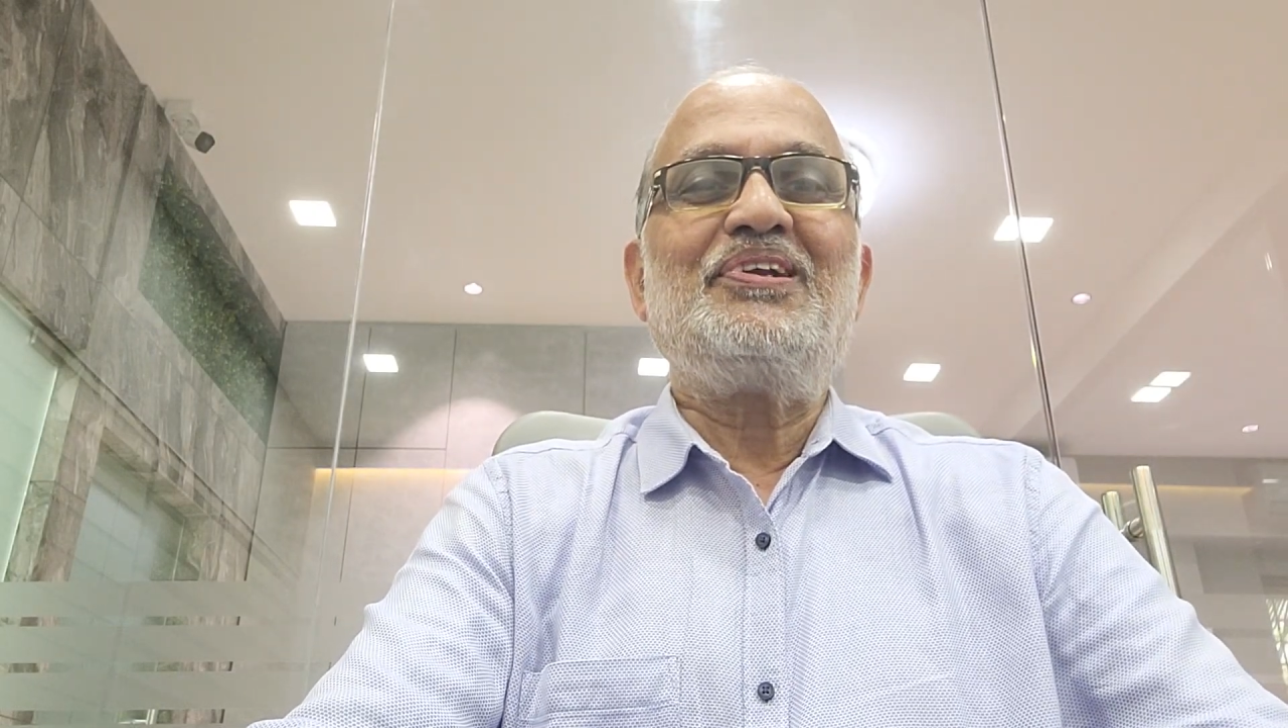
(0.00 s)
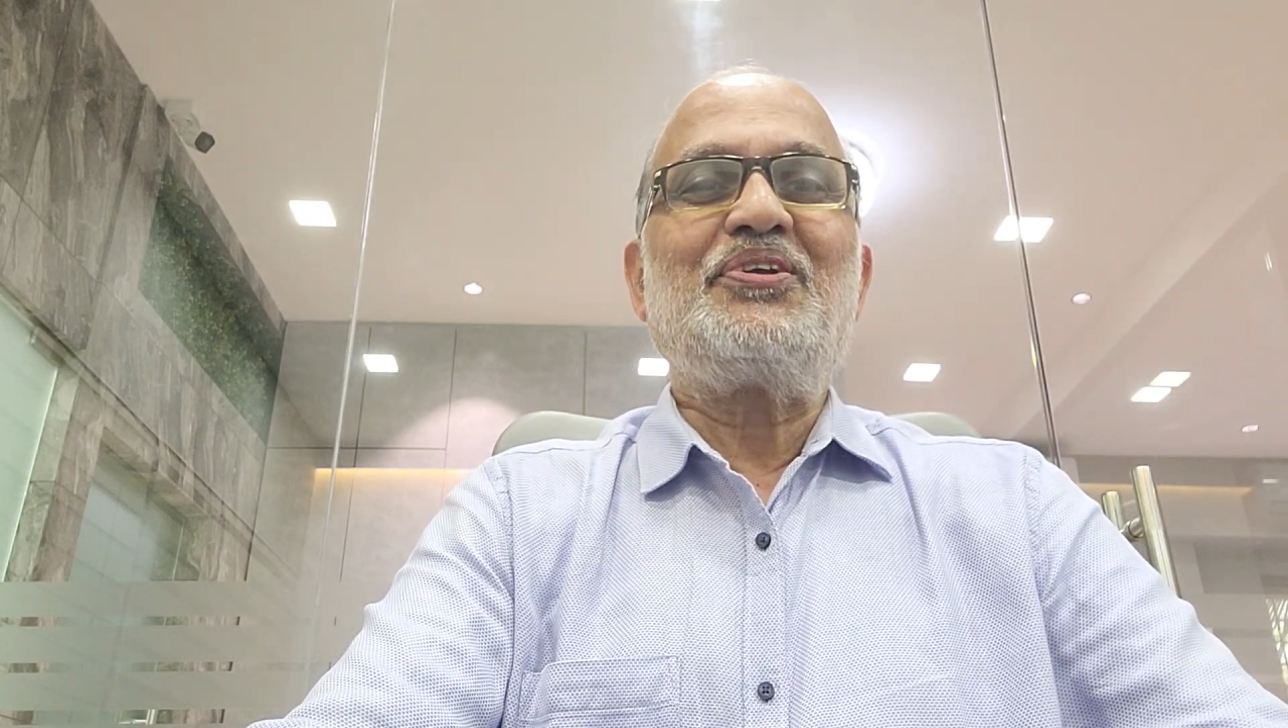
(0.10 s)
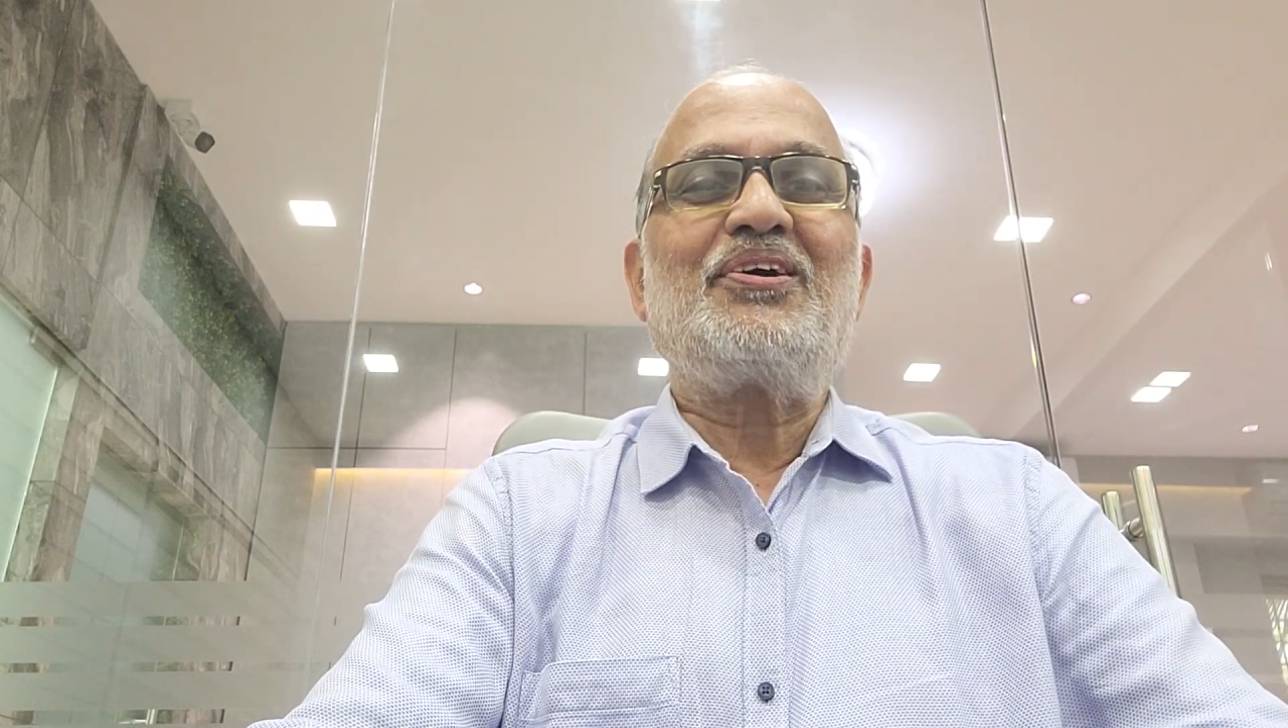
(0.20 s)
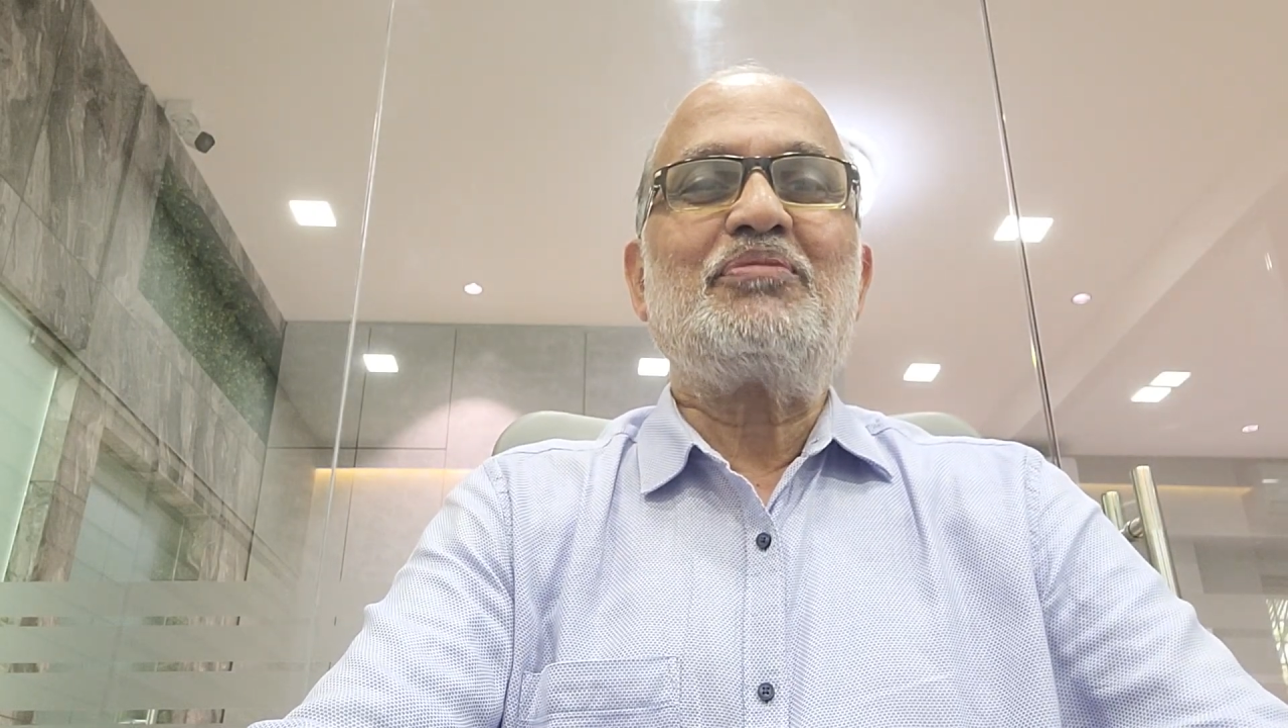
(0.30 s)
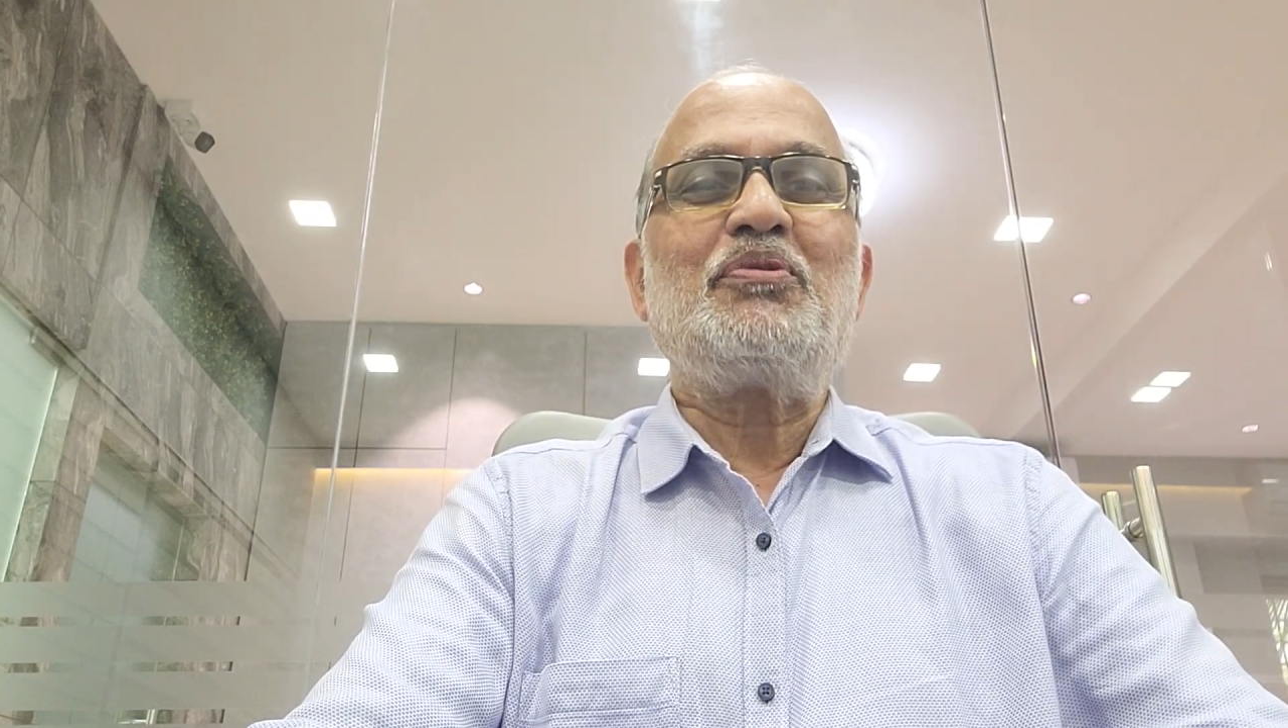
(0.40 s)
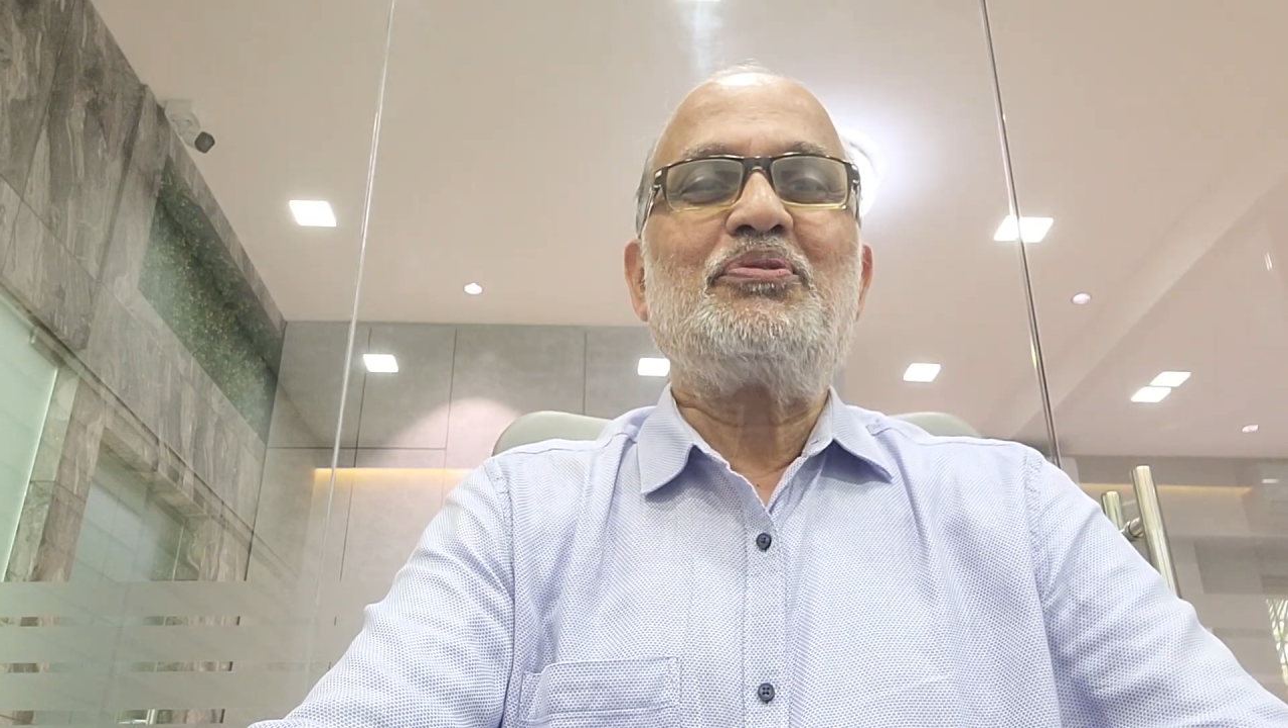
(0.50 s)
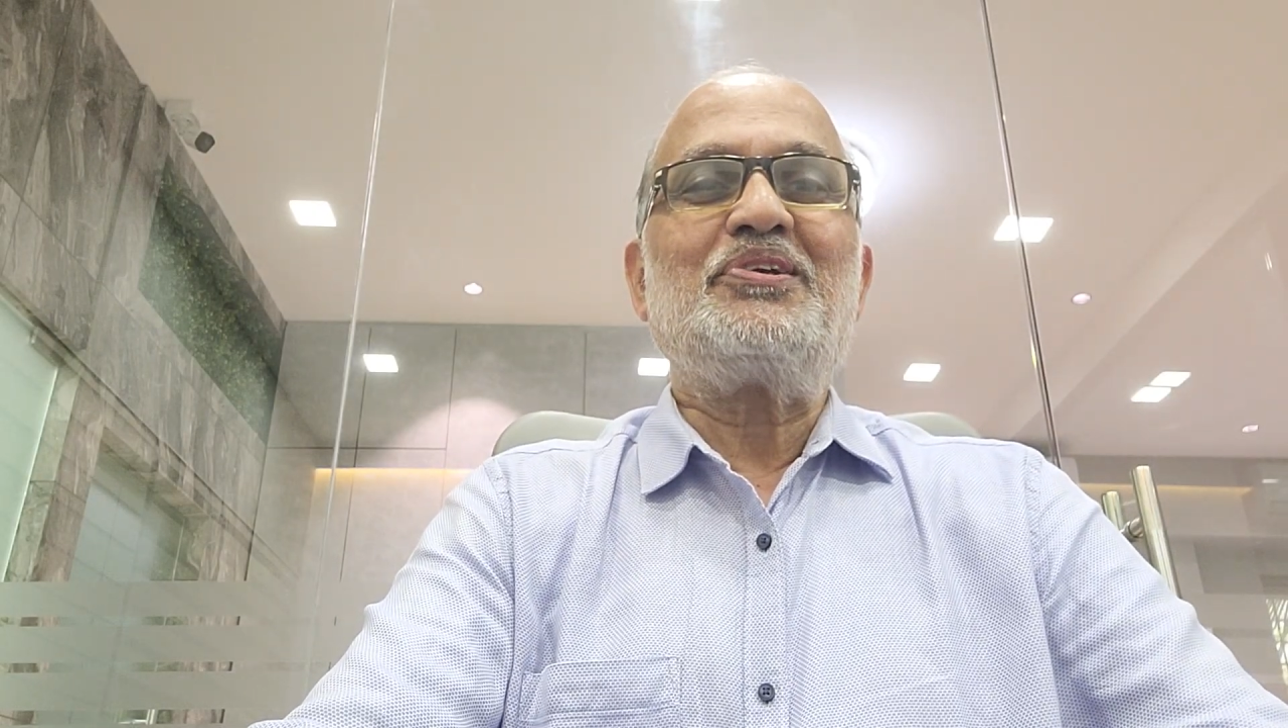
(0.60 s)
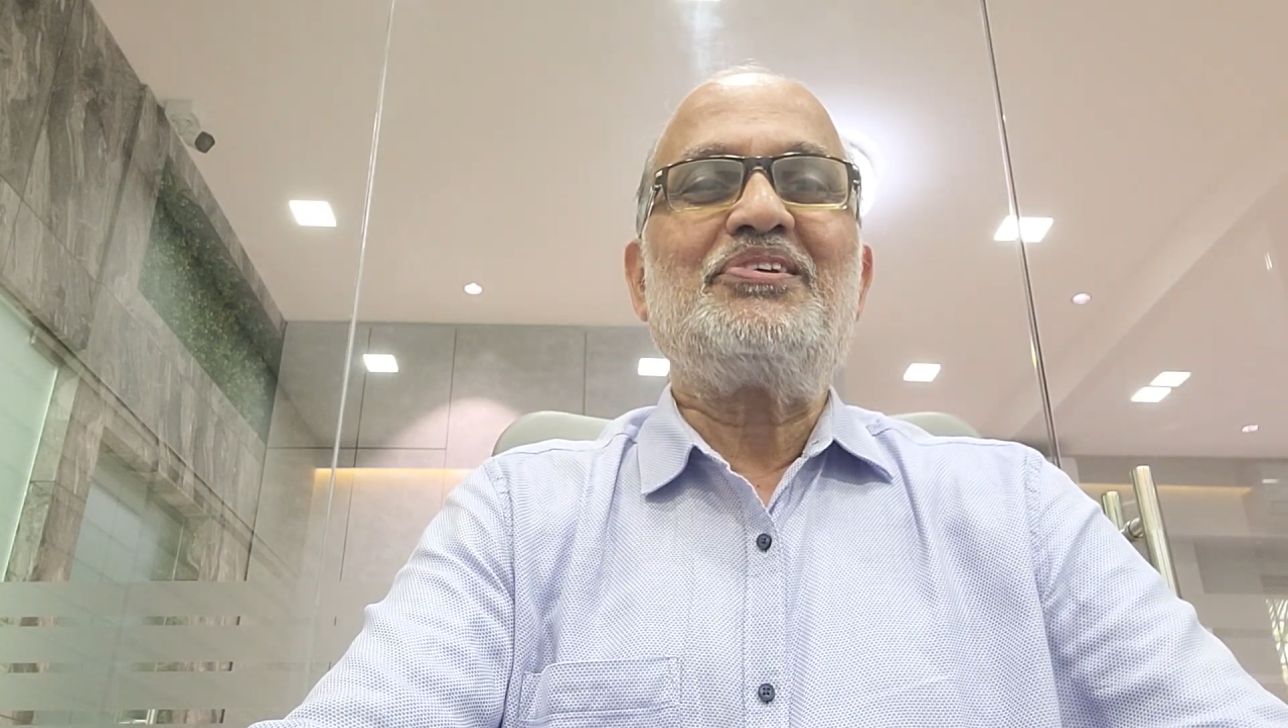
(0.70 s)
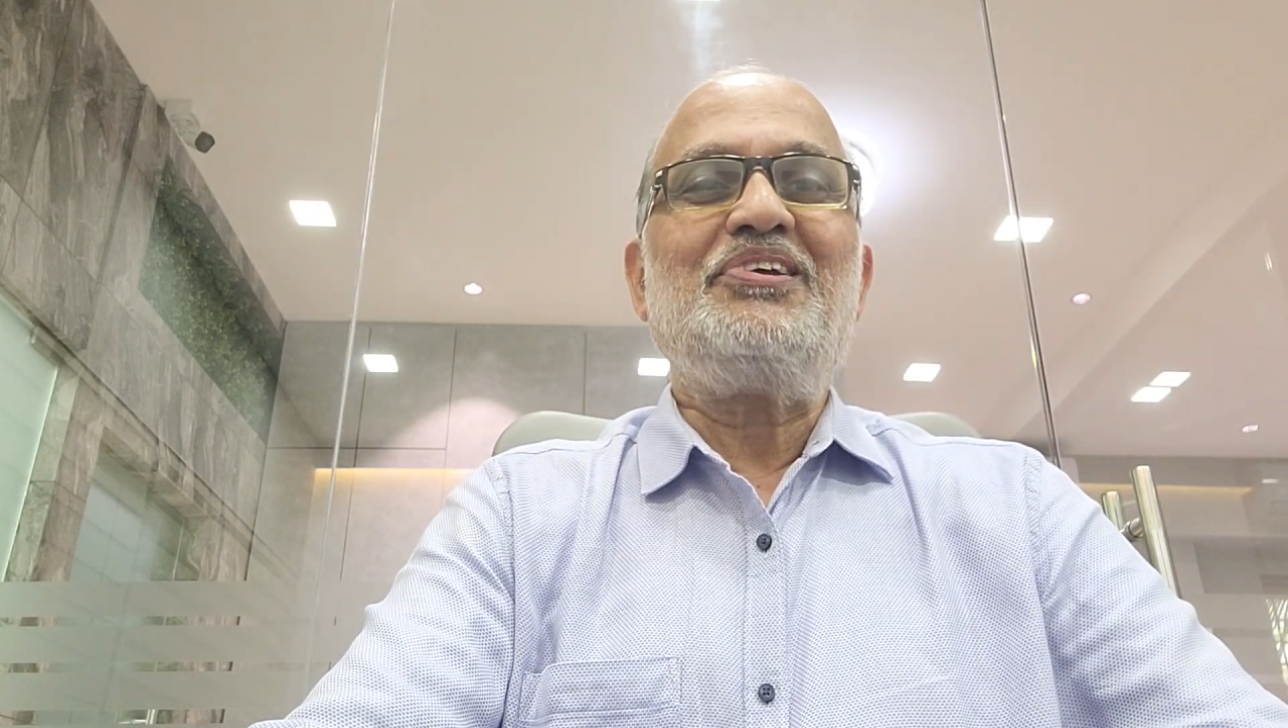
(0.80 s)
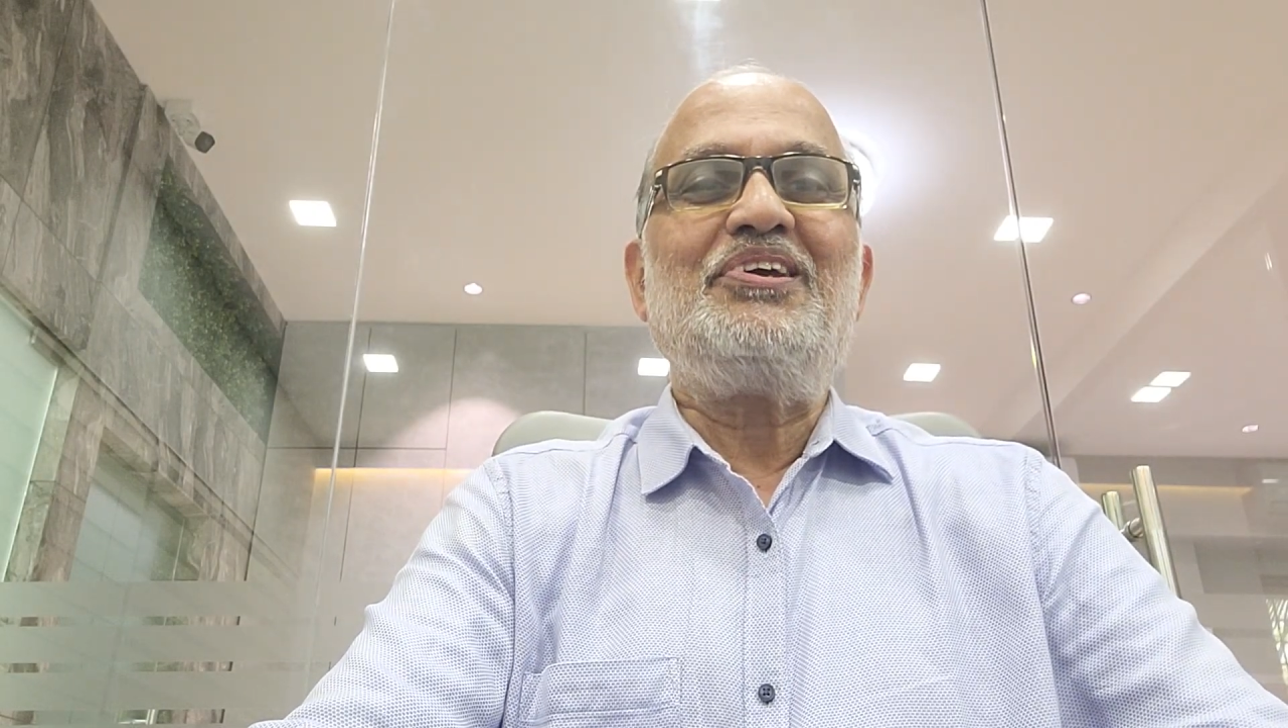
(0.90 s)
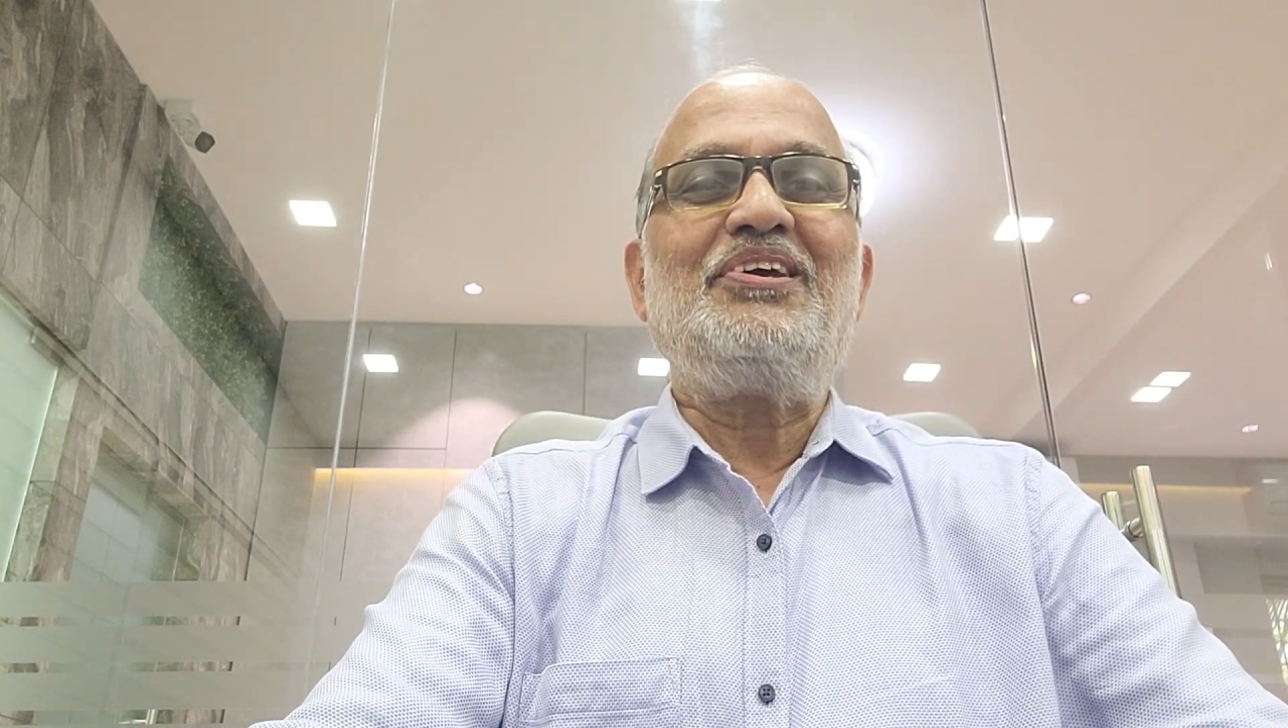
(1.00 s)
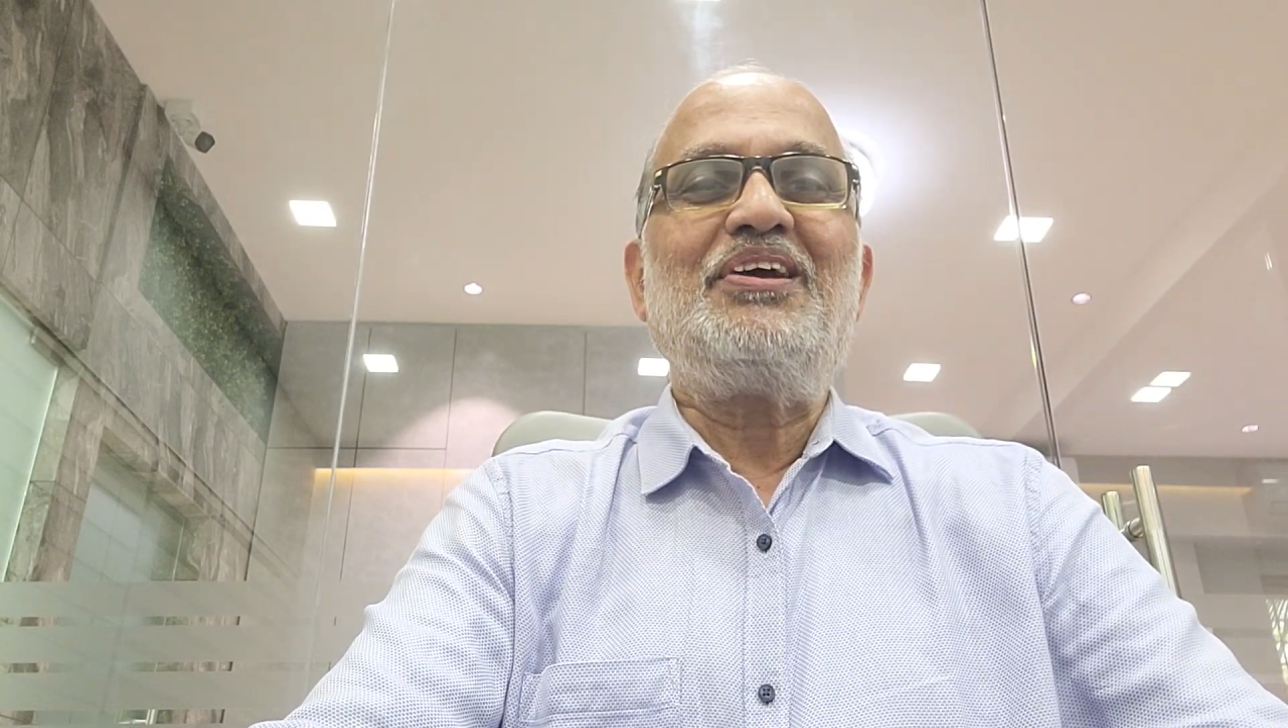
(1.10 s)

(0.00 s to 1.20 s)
will talk about the